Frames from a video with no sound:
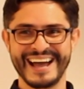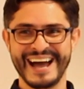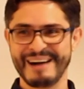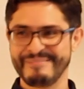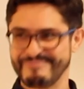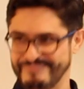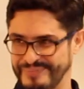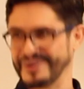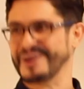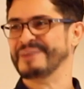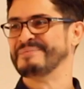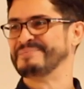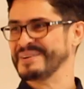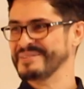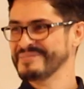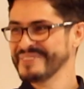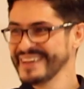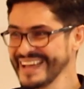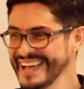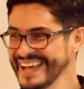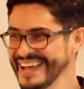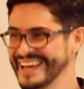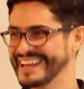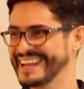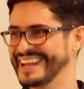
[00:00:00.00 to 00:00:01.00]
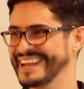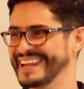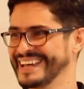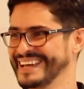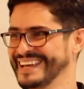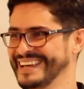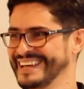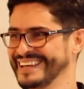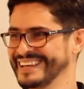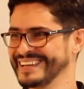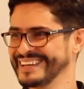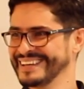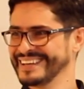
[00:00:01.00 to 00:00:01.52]
A proper man
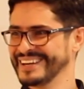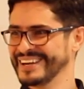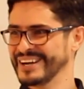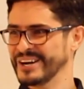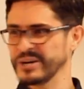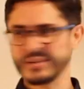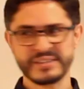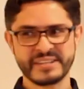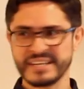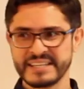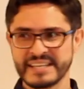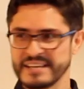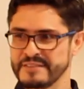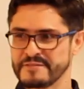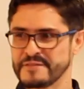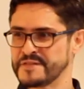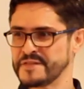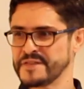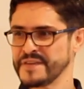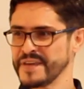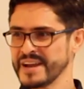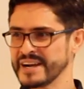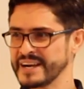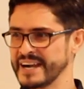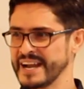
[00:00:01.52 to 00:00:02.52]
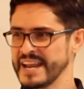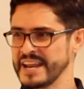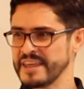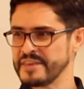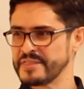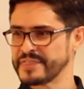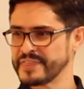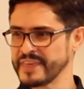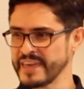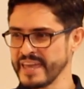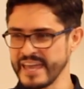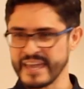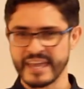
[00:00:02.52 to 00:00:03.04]
who didn't fear
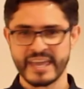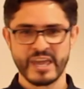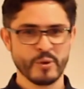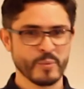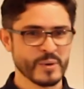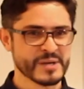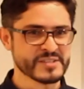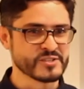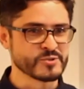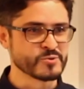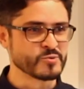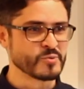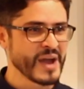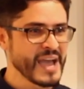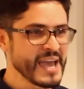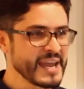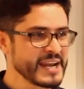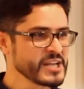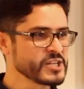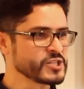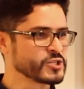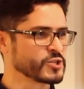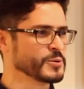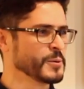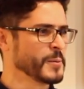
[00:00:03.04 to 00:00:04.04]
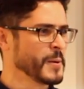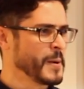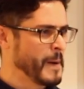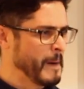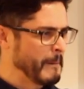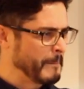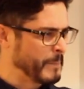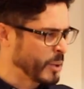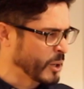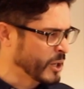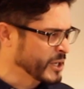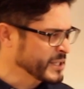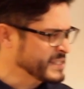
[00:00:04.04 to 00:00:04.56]
anything. He was ready to
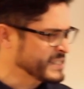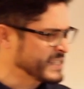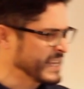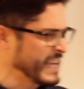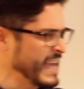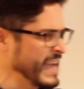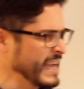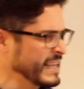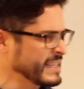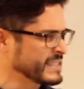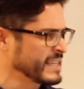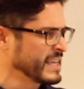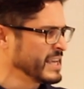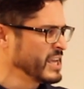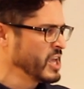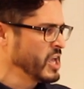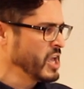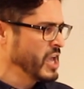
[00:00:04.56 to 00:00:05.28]
protect